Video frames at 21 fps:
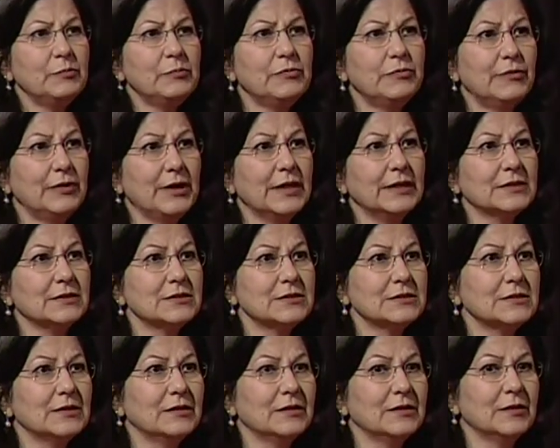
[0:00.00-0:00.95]

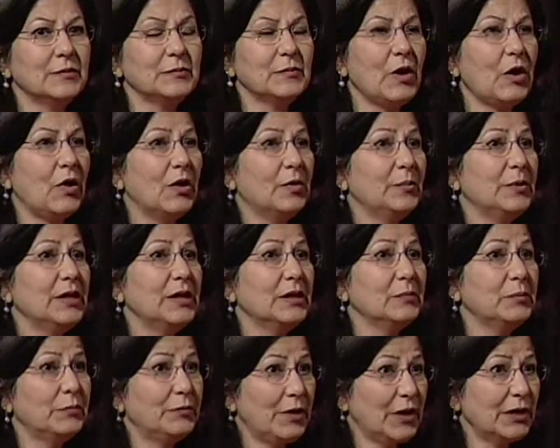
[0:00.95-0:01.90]
friends are
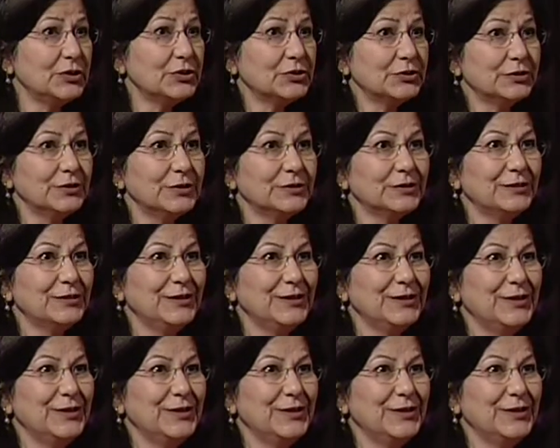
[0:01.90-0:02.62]
being pressured